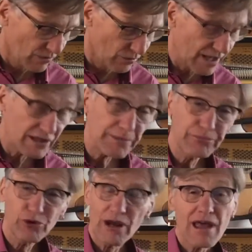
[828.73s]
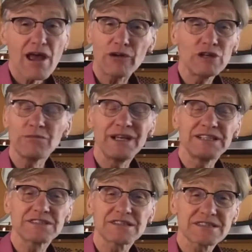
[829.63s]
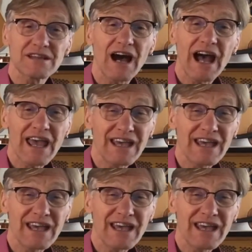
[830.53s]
where the prairie meets the sky,